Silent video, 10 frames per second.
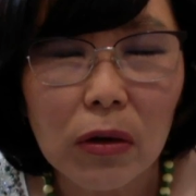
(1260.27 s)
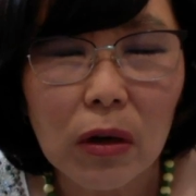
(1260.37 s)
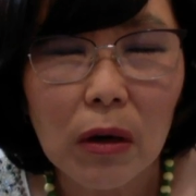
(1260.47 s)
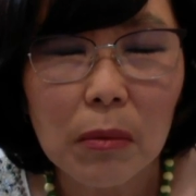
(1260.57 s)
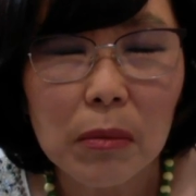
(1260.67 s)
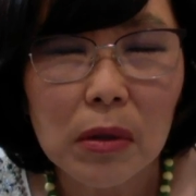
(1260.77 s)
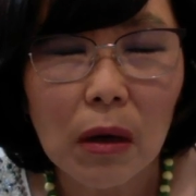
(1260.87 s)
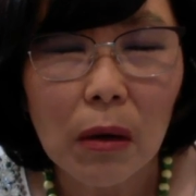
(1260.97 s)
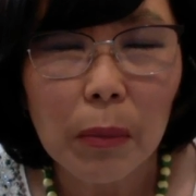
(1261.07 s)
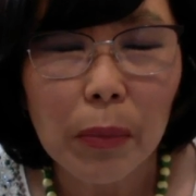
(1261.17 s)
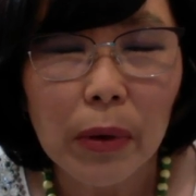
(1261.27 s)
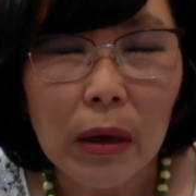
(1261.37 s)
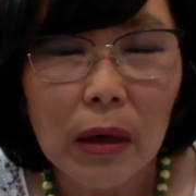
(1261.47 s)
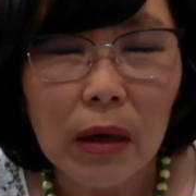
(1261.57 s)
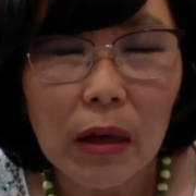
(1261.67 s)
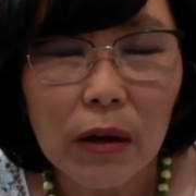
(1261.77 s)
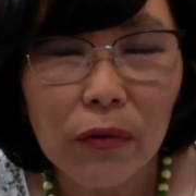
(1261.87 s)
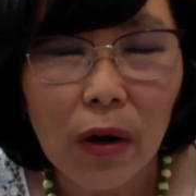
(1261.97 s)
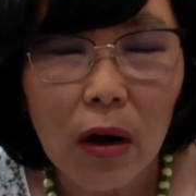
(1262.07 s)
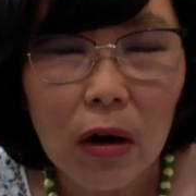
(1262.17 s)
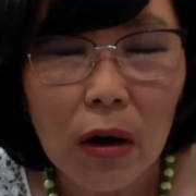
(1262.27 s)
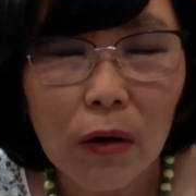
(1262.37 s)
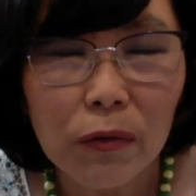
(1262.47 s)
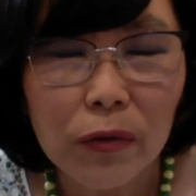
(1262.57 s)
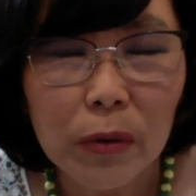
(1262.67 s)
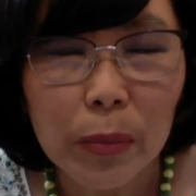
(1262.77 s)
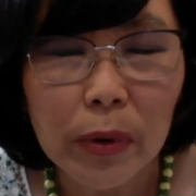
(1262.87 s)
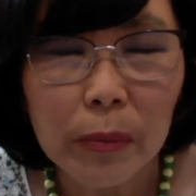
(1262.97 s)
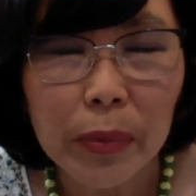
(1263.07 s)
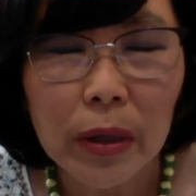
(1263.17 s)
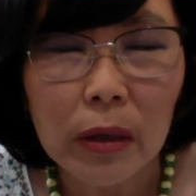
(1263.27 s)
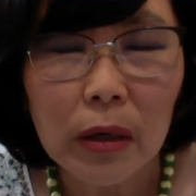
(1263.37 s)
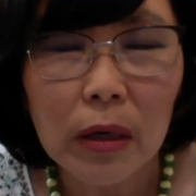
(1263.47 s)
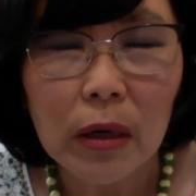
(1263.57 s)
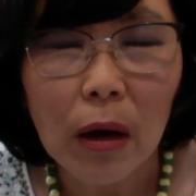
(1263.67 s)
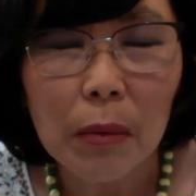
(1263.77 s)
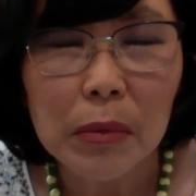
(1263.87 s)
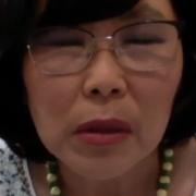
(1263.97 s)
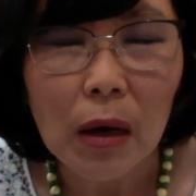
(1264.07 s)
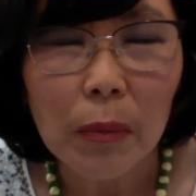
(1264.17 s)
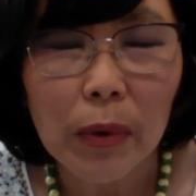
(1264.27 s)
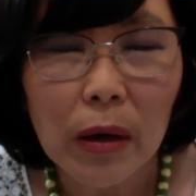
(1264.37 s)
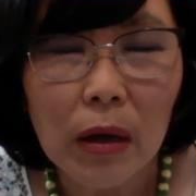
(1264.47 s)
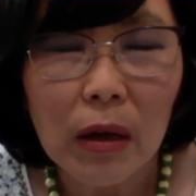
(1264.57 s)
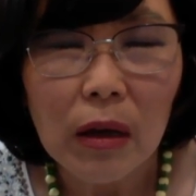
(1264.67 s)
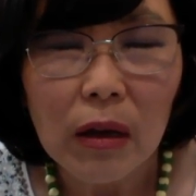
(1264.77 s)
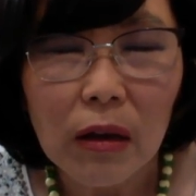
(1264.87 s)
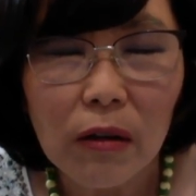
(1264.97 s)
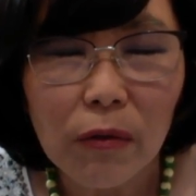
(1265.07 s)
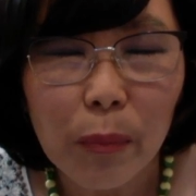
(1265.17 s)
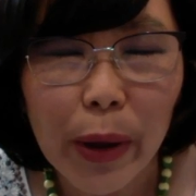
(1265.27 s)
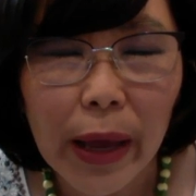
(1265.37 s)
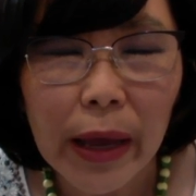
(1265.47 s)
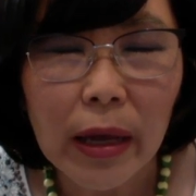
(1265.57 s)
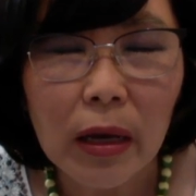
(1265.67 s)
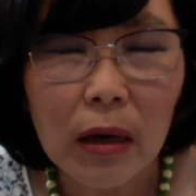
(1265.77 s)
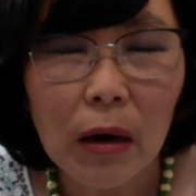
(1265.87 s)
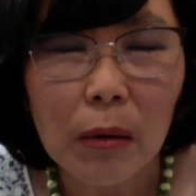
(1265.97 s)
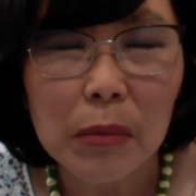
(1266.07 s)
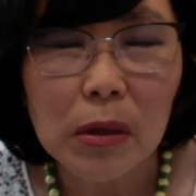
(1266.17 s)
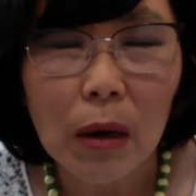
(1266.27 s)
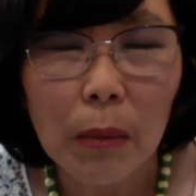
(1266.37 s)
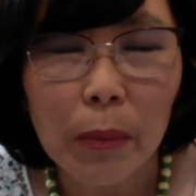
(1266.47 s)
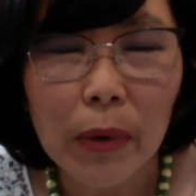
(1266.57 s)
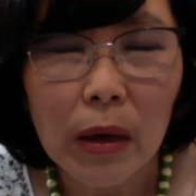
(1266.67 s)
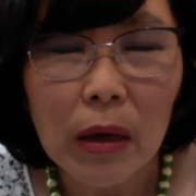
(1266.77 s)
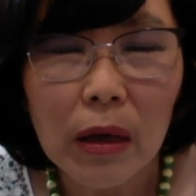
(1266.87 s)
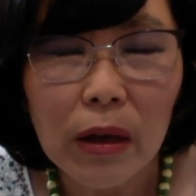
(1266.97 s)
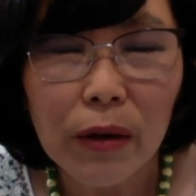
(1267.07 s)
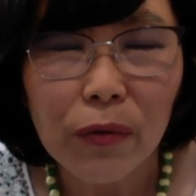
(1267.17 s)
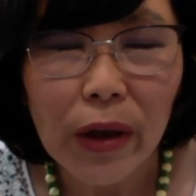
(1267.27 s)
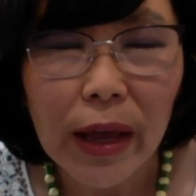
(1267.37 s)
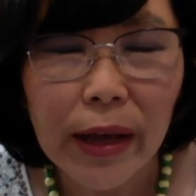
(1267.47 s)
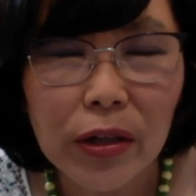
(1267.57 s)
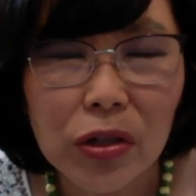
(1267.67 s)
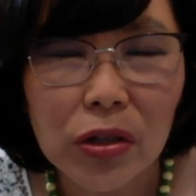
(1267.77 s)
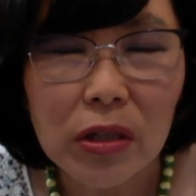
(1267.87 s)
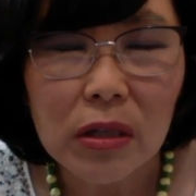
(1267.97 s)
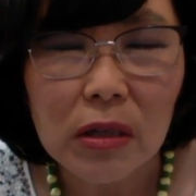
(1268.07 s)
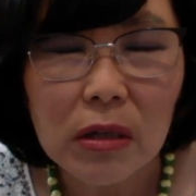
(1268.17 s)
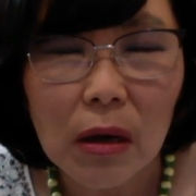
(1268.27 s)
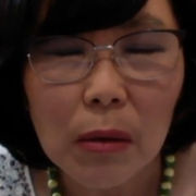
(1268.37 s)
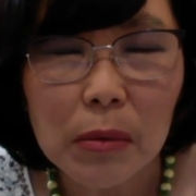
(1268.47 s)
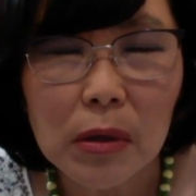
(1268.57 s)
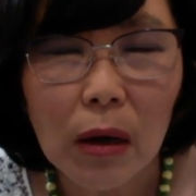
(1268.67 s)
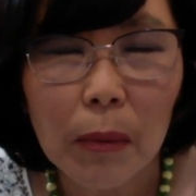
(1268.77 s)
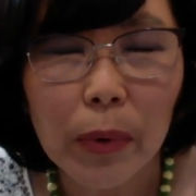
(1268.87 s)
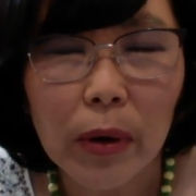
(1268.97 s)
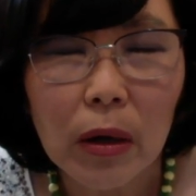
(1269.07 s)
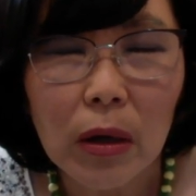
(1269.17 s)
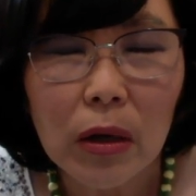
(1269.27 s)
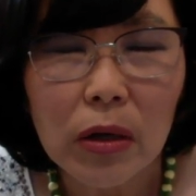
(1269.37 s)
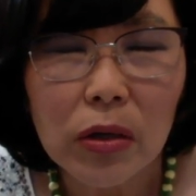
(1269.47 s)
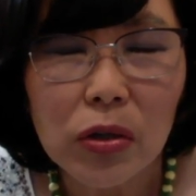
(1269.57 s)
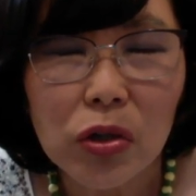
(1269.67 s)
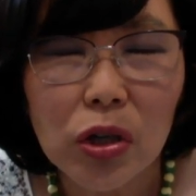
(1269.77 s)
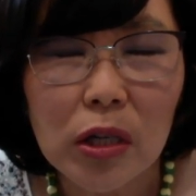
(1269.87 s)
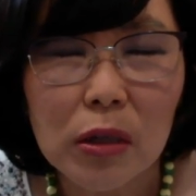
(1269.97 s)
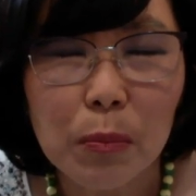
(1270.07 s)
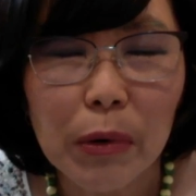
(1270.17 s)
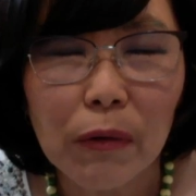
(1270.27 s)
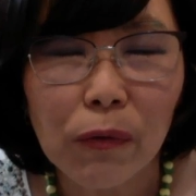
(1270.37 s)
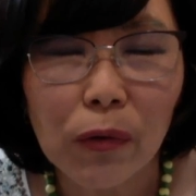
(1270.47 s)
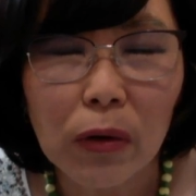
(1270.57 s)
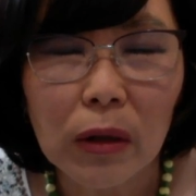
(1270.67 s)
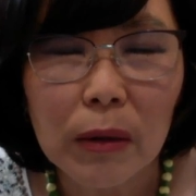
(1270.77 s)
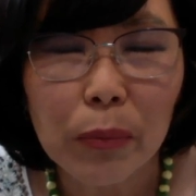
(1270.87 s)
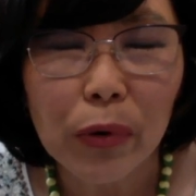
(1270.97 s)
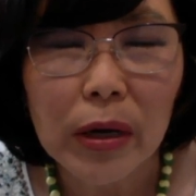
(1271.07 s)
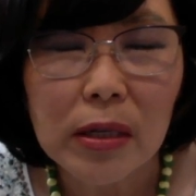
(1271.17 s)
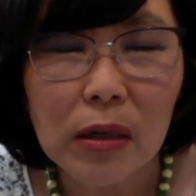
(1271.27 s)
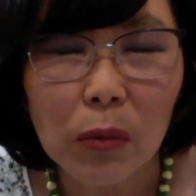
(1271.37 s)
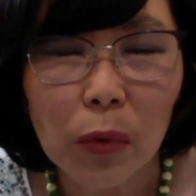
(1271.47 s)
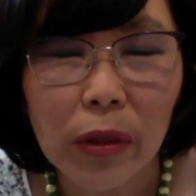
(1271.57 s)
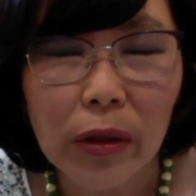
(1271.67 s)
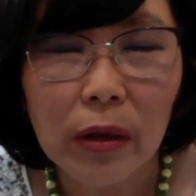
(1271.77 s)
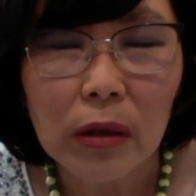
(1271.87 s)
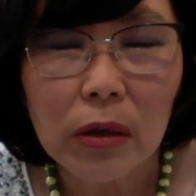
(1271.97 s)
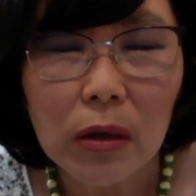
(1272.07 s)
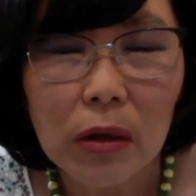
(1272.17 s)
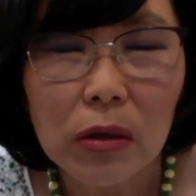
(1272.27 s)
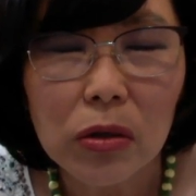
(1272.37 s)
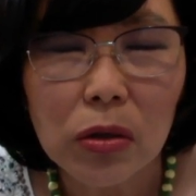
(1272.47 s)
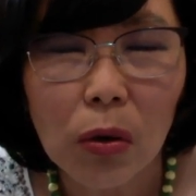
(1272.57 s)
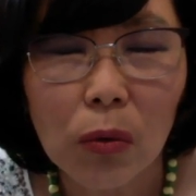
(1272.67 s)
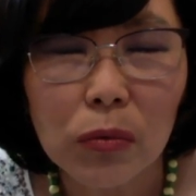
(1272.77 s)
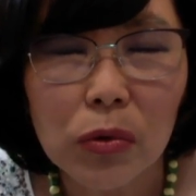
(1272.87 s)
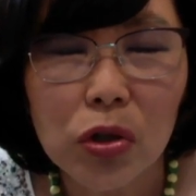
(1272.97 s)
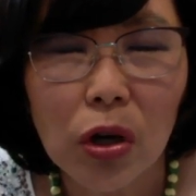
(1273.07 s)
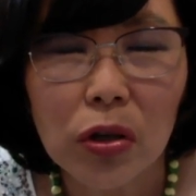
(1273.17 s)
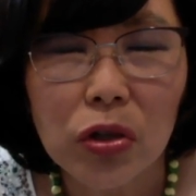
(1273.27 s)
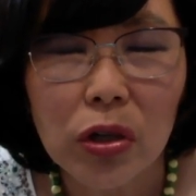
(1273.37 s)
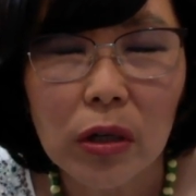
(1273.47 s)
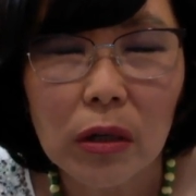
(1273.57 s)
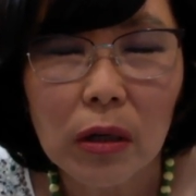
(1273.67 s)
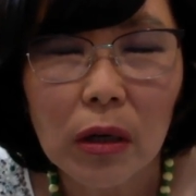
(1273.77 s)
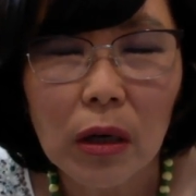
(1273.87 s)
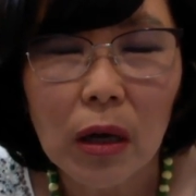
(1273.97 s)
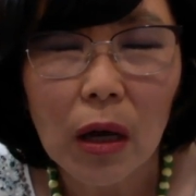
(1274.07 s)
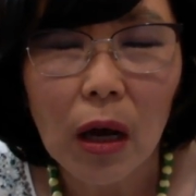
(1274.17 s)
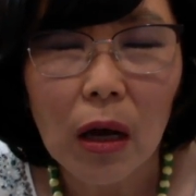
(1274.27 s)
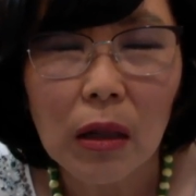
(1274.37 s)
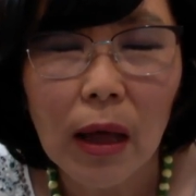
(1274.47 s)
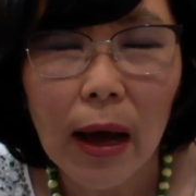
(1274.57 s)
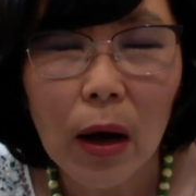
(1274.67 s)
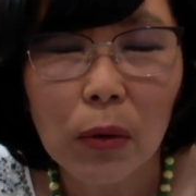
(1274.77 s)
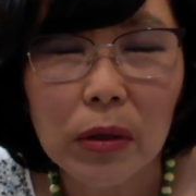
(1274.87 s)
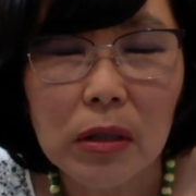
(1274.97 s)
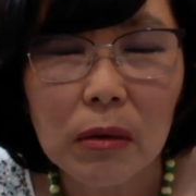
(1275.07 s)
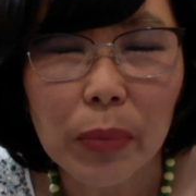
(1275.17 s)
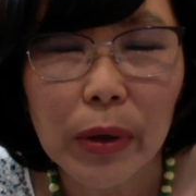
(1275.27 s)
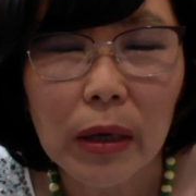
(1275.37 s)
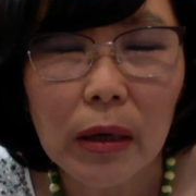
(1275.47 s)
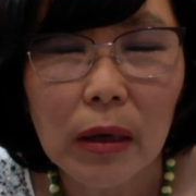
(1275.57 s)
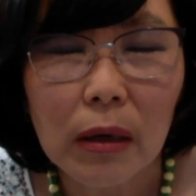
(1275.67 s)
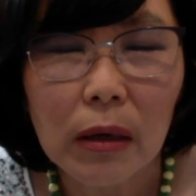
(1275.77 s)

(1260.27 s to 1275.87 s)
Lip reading: comes up, if uncomfortability comes up, if pain comes up, if anxiousness comes up, just be fully present with it. Don't judge it. Allow it to be.